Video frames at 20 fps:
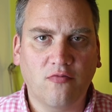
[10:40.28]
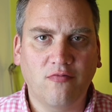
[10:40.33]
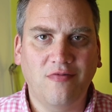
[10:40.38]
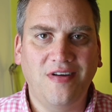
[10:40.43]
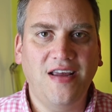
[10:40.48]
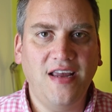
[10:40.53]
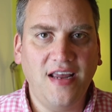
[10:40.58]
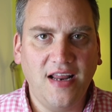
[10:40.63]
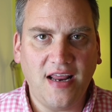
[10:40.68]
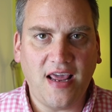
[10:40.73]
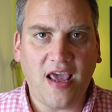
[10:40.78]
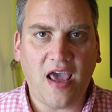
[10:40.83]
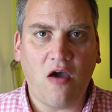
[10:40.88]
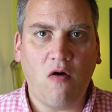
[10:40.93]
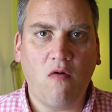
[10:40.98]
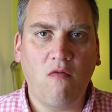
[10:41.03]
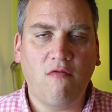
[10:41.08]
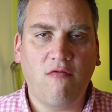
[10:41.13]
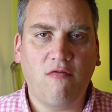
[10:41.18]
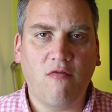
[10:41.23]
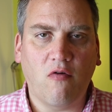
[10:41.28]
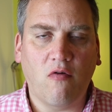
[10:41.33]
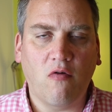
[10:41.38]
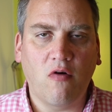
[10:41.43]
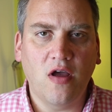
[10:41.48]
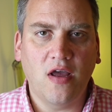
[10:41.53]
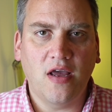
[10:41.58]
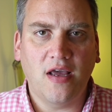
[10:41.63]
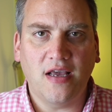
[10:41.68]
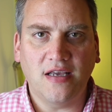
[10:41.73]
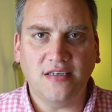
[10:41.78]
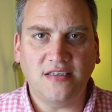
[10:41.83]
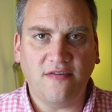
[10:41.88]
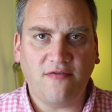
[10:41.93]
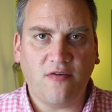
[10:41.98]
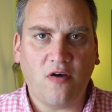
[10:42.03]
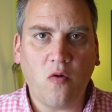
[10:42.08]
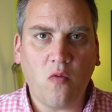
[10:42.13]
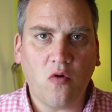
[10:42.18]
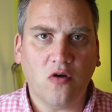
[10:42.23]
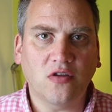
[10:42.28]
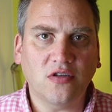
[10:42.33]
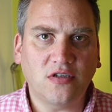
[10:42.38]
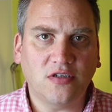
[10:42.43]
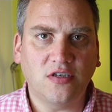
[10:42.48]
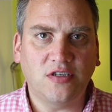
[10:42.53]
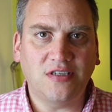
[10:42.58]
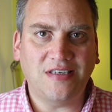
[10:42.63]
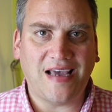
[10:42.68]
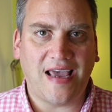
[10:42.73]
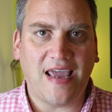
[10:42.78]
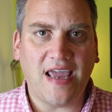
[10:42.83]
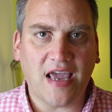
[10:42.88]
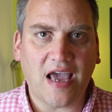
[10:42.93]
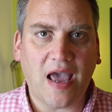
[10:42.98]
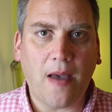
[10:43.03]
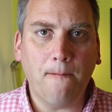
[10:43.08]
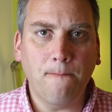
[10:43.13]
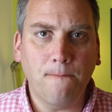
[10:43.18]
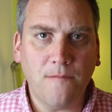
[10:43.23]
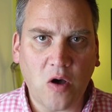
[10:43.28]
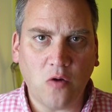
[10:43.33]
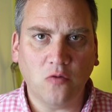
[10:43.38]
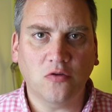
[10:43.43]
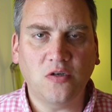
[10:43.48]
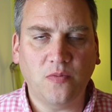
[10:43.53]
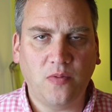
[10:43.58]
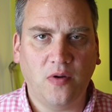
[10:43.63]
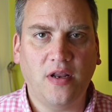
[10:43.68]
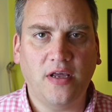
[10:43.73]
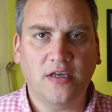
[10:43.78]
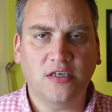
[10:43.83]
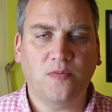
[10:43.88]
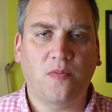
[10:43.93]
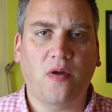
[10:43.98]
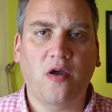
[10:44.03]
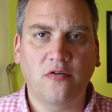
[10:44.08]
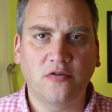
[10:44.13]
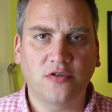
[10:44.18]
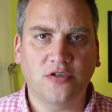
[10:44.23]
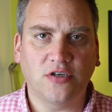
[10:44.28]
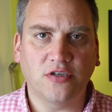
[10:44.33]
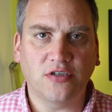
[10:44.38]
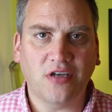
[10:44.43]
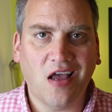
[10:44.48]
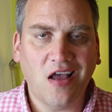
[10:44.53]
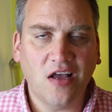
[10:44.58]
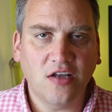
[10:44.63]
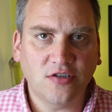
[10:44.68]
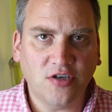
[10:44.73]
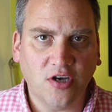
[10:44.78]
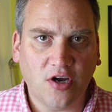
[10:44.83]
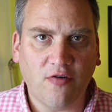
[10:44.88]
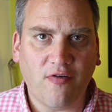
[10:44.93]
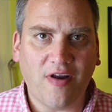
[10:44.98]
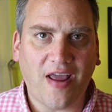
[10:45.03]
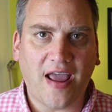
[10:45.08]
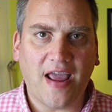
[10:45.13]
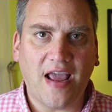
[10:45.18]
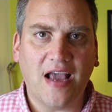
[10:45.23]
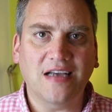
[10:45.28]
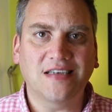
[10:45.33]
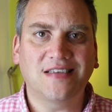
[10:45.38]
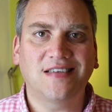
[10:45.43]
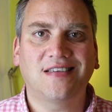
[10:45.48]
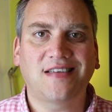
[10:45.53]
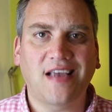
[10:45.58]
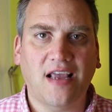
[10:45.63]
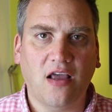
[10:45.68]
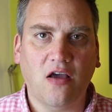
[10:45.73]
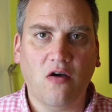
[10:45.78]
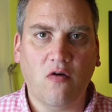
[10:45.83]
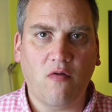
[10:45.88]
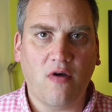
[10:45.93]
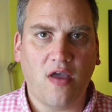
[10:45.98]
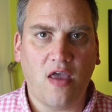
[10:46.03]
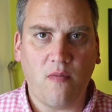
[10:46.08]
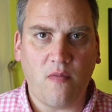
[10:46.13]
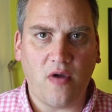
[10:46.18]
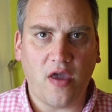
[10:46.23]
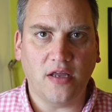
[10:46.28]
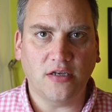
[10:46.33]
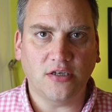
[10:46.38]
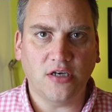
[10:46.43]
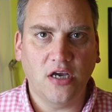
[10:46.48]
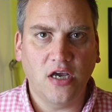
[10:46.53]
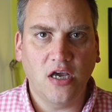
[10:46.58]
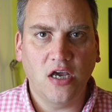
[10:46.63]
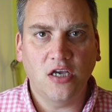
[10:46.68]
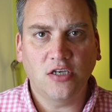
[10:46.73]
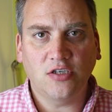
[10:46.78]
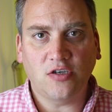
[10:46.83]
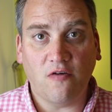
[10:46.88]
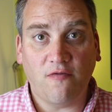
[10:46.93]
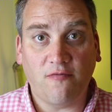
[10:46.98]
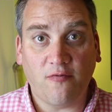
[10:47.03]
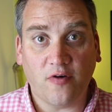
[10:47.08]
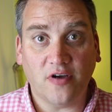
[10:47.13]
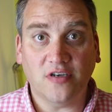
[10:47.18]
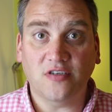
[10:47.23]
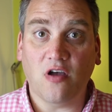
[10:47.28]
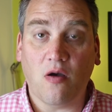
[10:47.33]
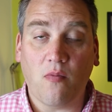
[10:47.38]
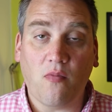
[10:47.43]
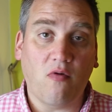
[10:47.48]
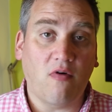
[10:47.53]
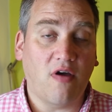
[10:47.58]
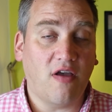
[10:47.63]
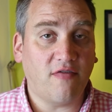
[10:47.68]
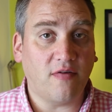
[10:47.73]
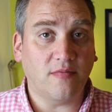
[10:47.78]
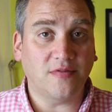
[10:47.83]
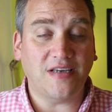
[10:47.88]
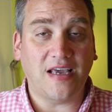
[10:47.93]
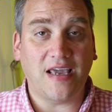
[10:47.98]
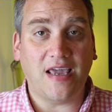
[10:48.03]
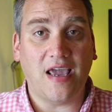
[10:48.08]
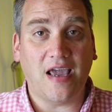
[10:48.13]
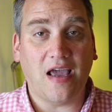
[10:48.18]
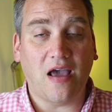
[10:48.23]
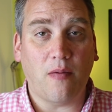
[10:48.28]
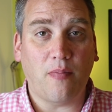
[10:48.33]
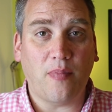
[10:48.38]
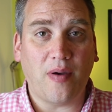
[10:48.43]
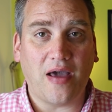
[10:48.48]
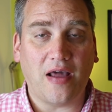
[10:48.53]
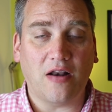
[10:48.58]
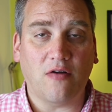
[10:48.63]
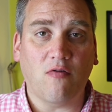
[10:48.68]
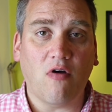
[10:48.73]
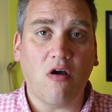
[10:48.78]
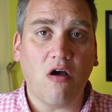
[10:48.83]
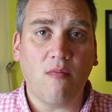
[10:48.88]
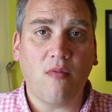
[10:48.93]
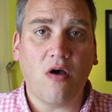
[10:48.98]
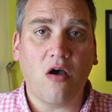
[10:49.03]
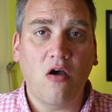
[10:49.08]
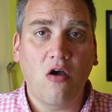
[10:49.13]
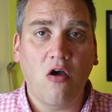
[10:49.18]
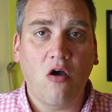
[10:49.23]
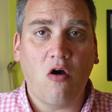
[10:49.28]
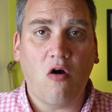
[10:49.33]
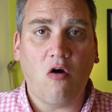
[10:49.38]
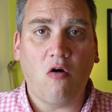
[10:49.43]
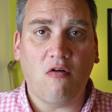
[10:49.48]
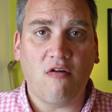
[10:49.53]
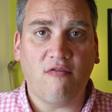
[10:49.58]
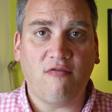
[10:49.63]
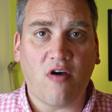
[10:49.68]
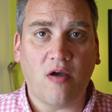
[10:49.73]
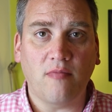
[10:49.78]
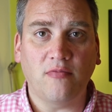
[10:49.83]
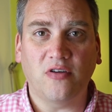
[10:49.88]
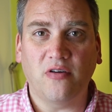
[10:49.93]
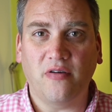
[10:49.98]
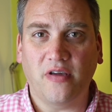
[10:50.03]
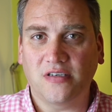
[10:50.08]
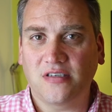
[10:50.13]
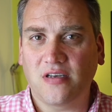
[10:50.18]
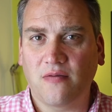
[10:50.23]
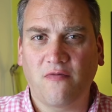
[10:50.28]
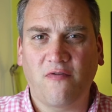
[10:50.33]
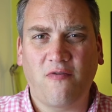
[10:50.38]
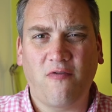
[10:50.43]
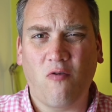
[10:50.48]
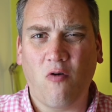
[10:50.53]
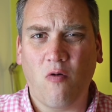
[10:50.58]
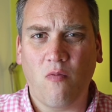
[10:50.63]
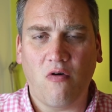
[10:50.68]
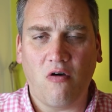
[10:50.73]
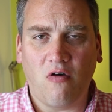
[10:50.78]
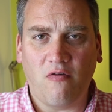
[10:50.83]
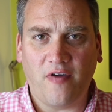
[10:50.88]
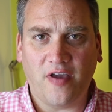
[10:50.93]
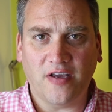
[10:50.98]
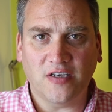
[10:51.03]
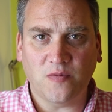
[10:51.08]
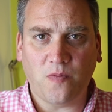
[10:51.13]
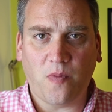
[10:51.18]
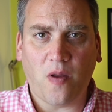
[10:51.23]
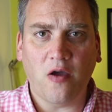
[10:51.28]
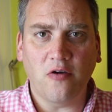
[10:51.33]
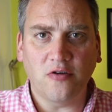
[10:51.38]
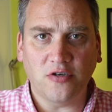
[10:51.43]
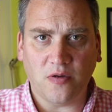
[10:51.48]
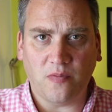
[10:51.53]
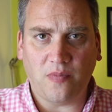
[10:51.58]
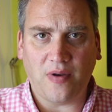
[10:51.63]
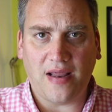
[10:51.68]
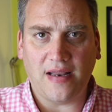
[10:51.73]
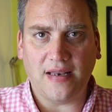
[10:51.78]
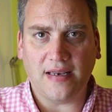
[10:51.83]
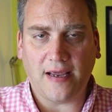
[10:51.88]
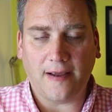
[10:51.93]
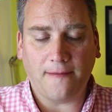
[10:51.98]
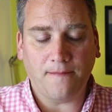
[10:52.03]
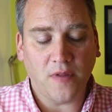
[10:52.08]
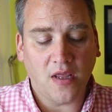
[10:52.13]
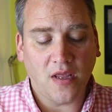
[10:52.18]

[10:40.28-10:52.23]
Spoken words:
really helpful is if I want to take multiple exposures to create a single image. So for example, if I'm taking a panorama or if I'm doing some form of exposure blending.